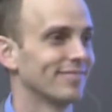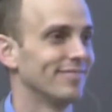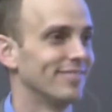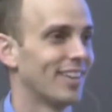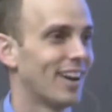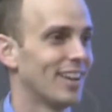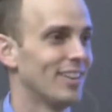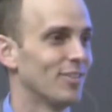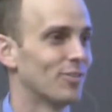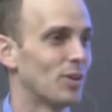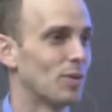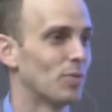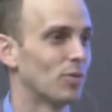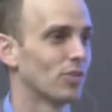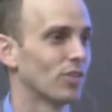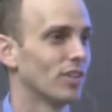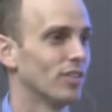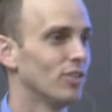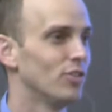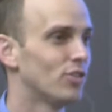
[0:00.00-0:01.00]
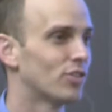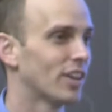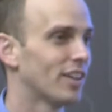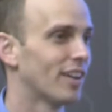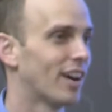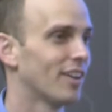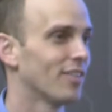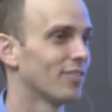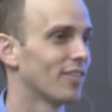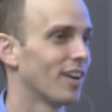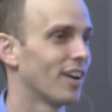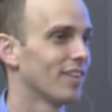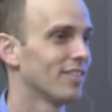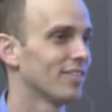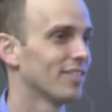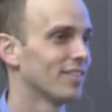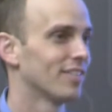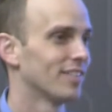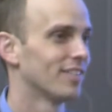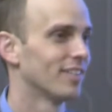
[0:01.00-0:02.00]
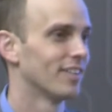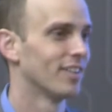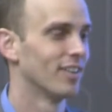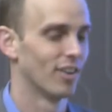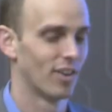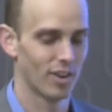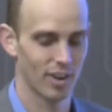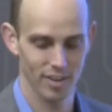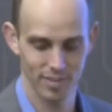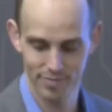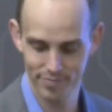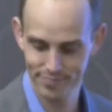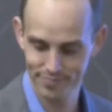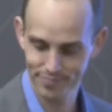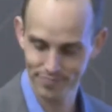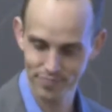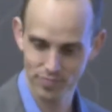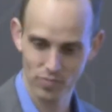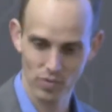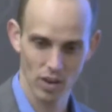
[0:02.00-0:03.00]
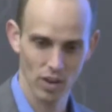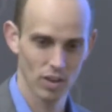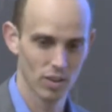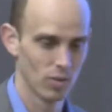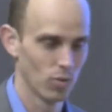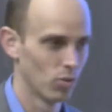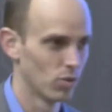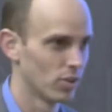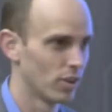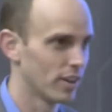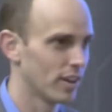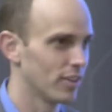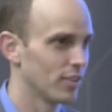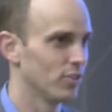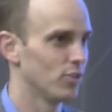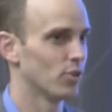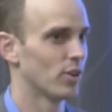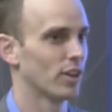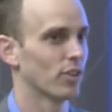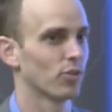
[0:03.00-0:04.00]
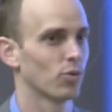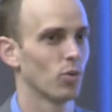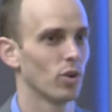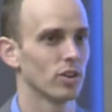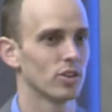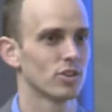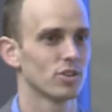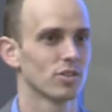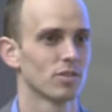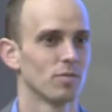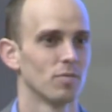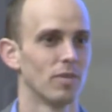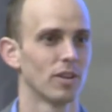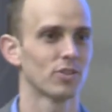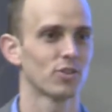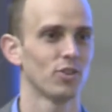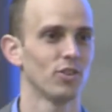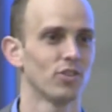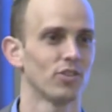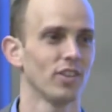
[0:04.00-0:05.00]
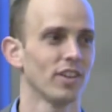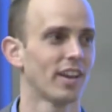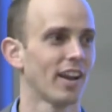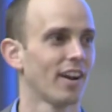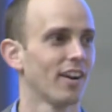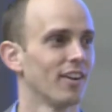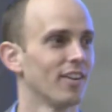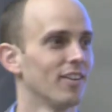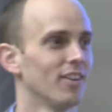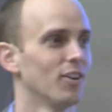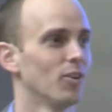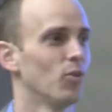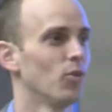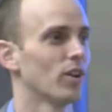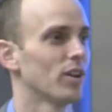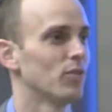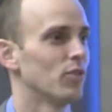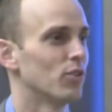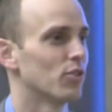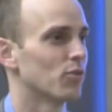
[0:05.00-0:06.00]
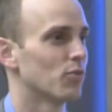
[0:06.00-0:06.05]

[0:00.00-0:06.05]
93 percent. Did you say 95? All right. You get, you get a switch. Make sure you seek care. We'll give you a